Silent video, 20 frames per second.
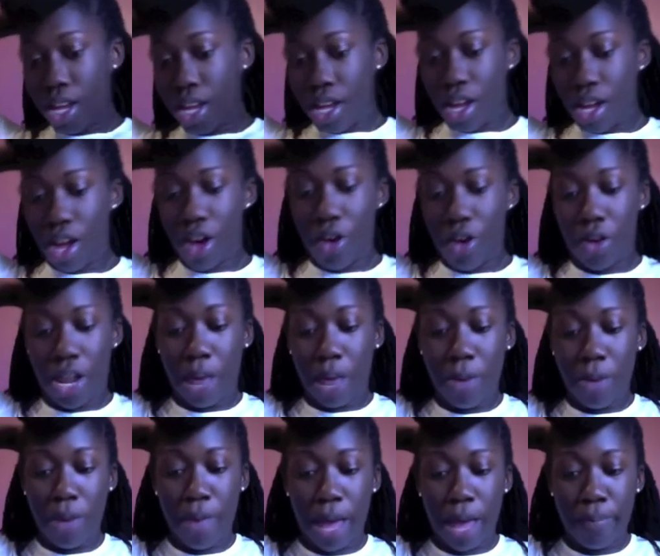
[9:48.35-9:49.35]
Oh, and I'm
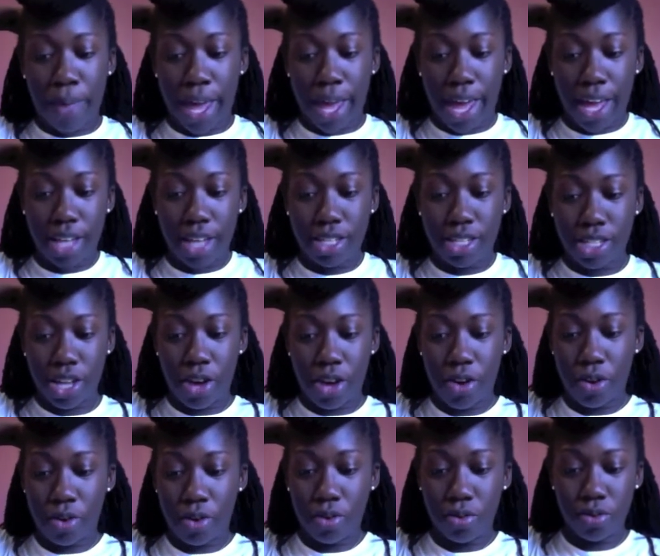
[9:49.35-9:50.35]
on my bed,
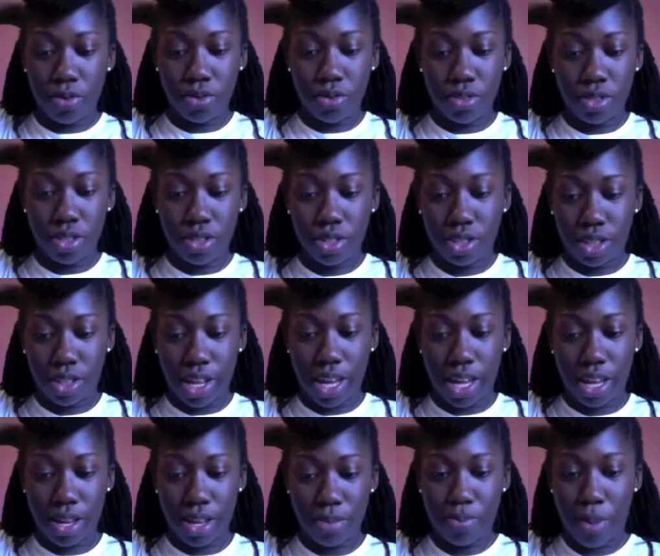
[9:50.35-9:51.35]
so,
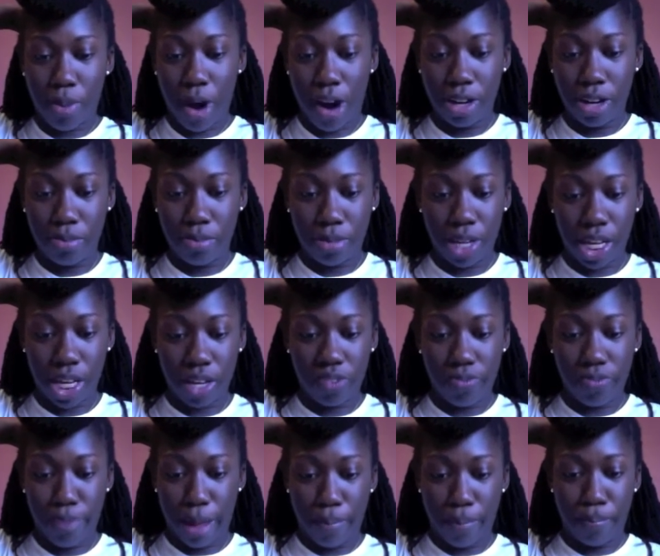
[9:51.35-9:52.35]
like, pardon me if
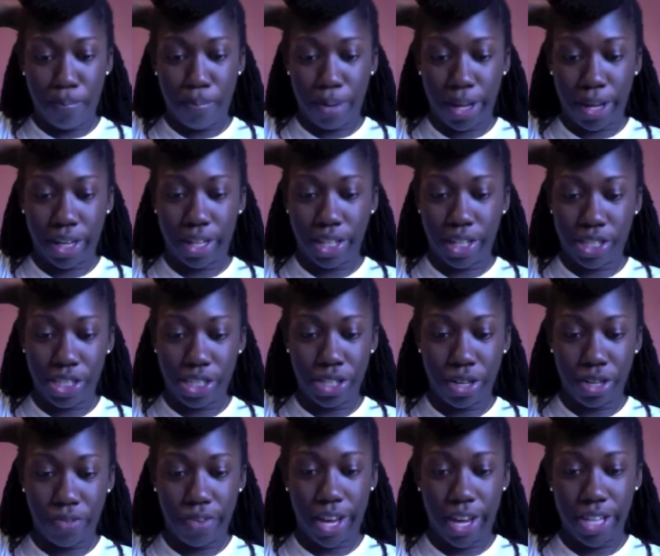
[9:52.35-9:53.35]
my butt gets in
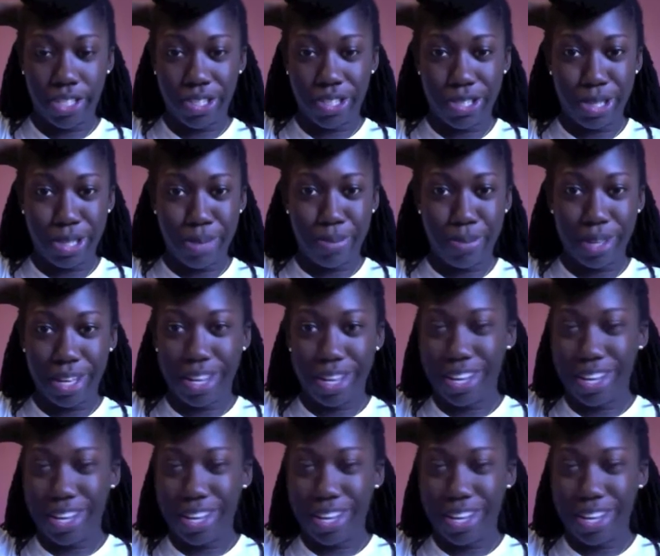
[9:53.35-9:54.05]
your face or something.